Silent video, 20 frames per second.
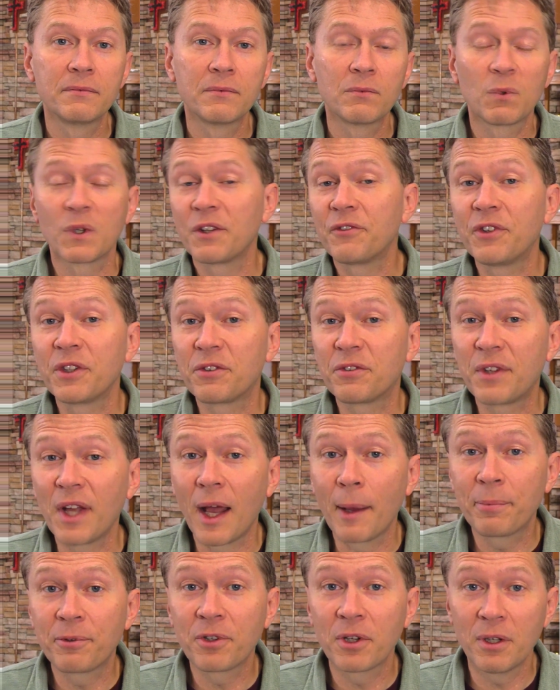What if it
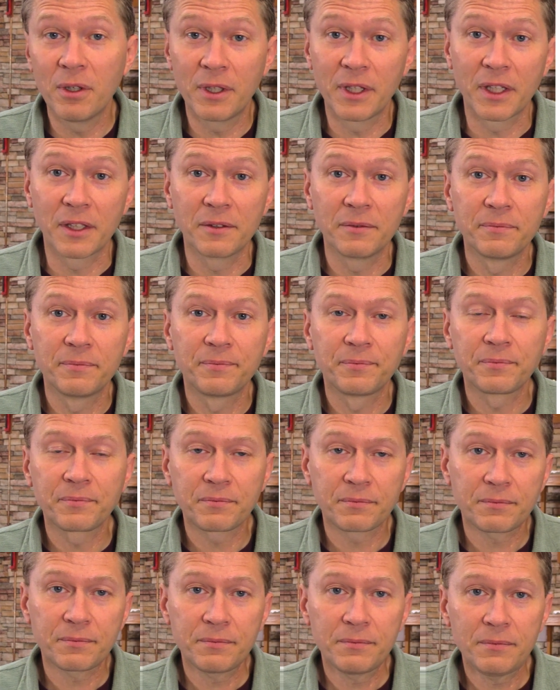stops hurting?
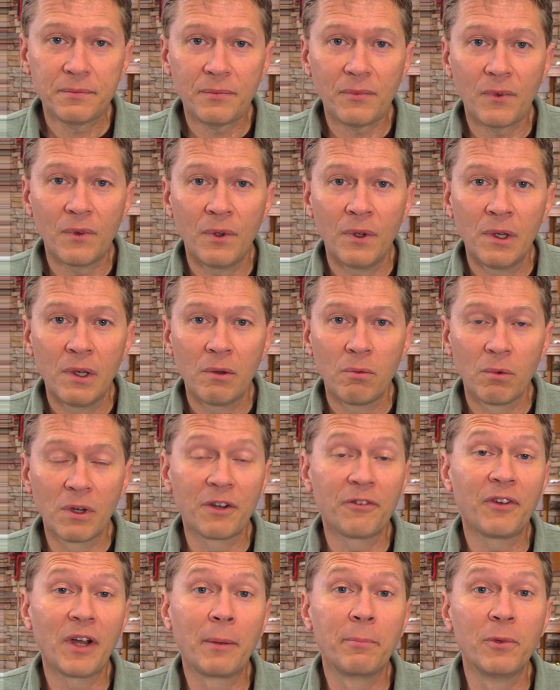What
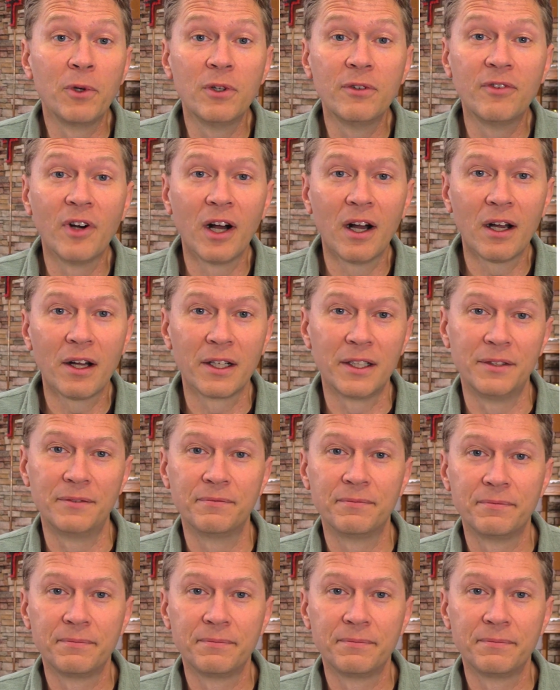if I move on?